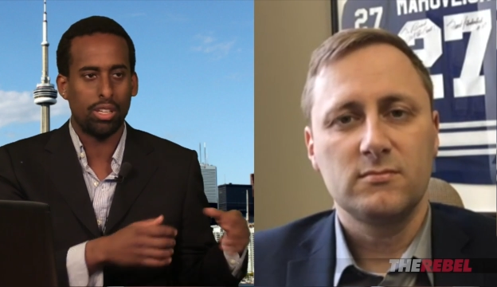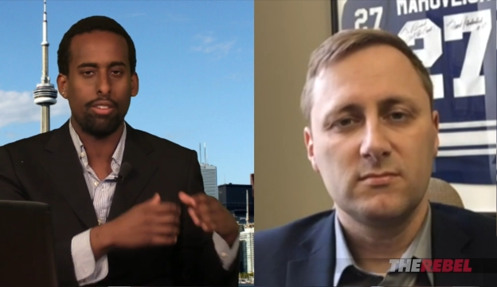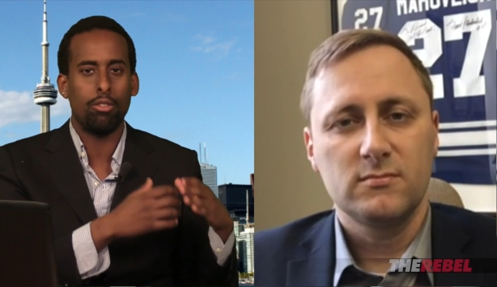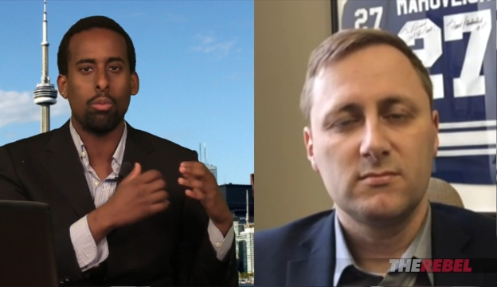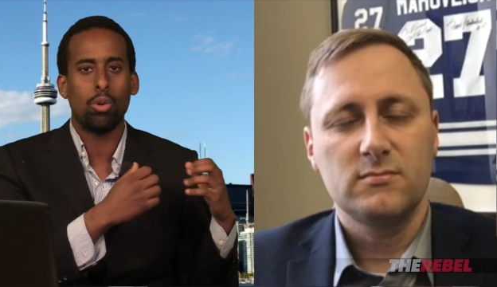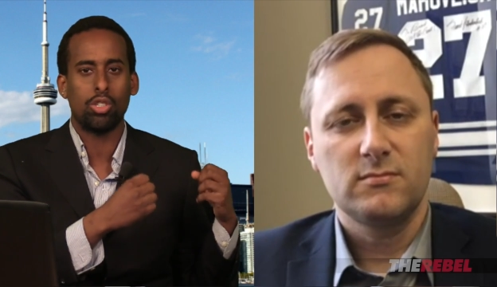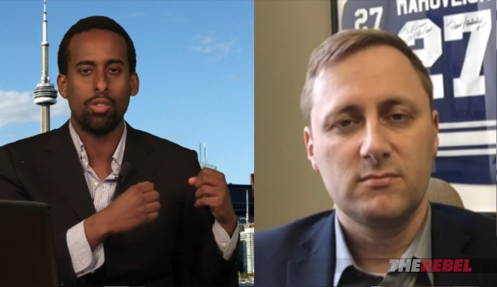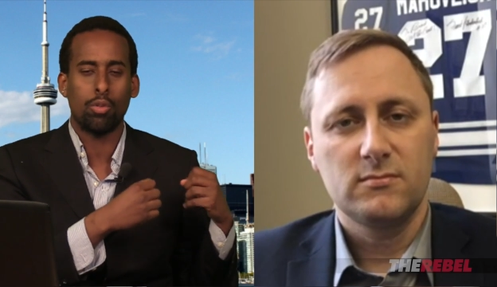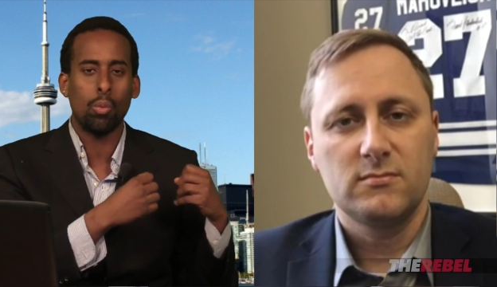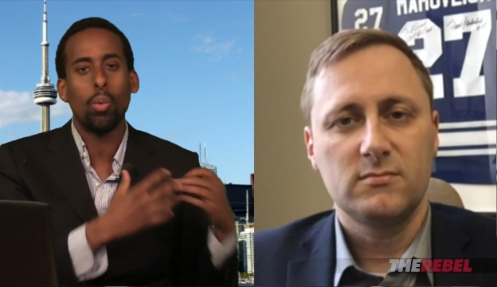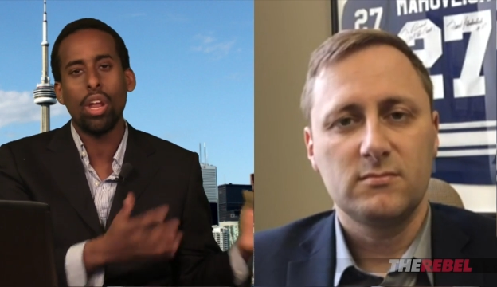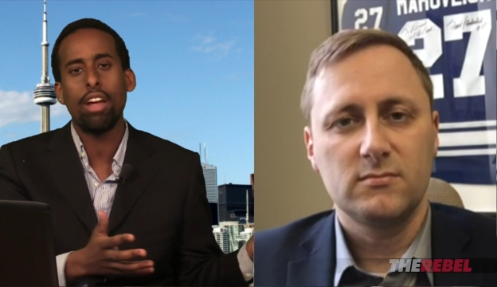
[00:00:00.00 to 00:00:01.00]
Speaker 1: You can have an abortion
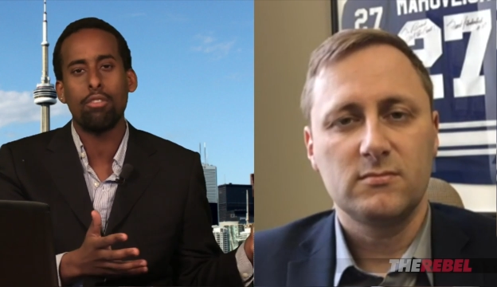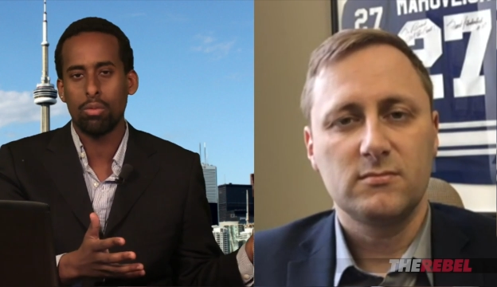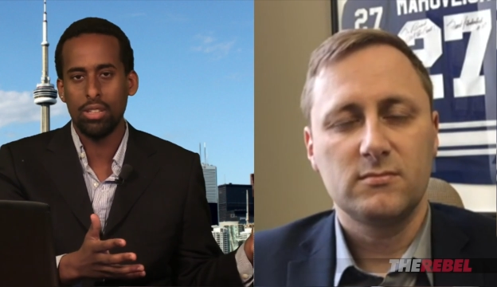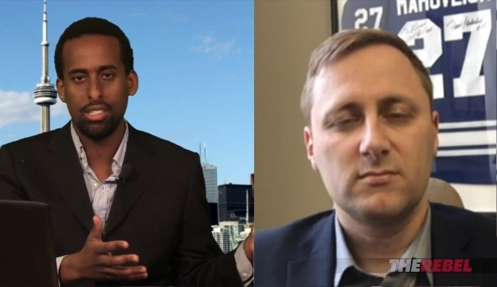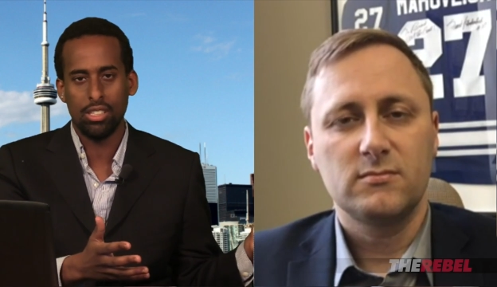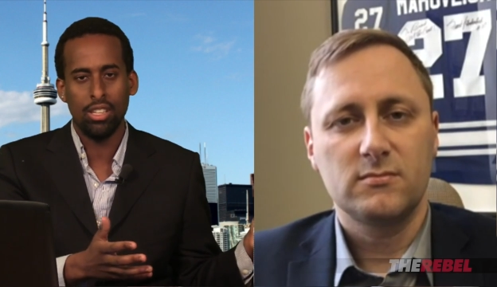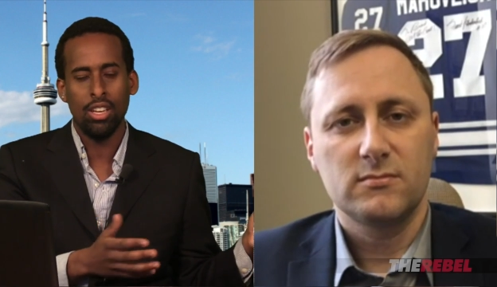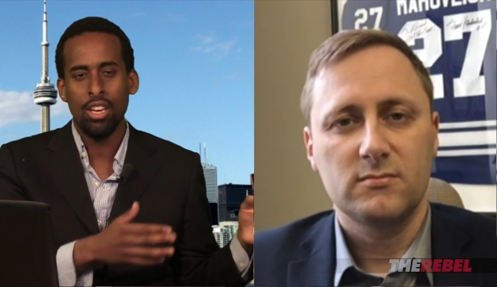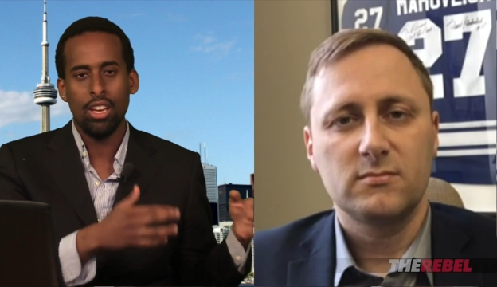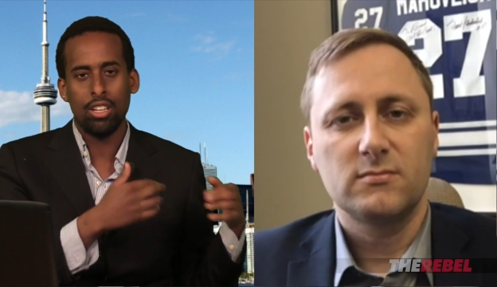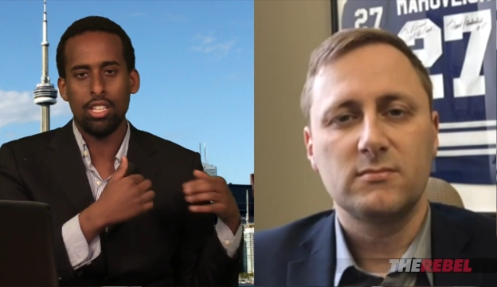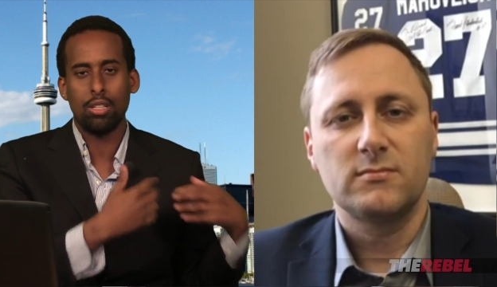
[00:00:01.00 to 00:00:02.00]
for whatever reason,
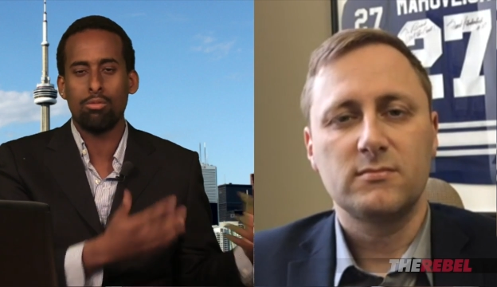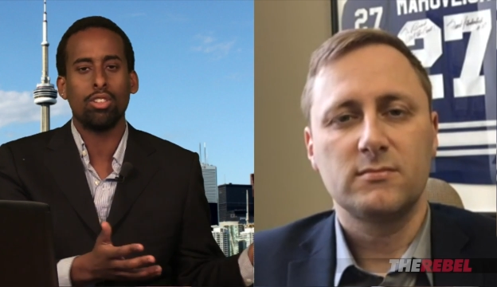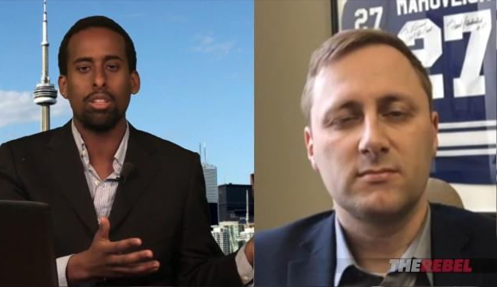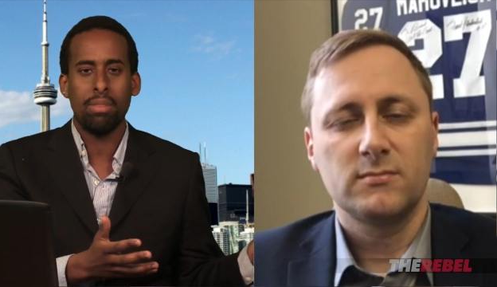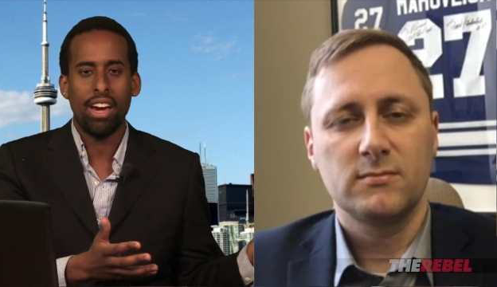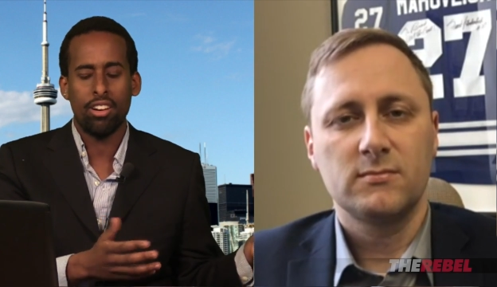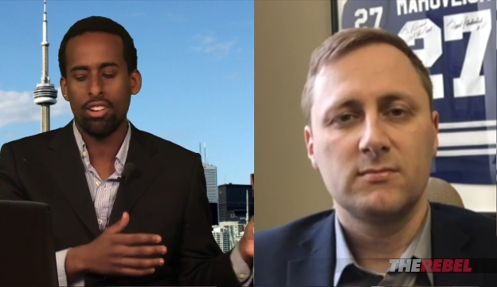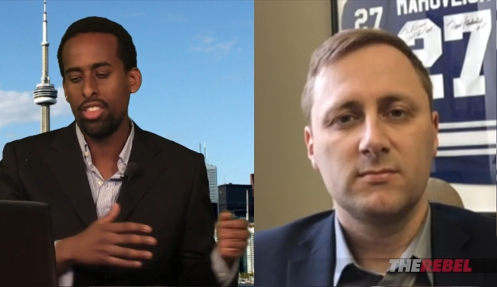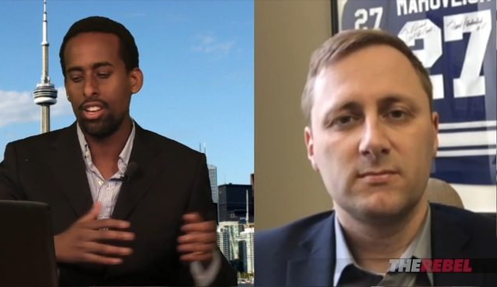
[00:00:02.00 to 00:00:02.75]
it doesn't really matter.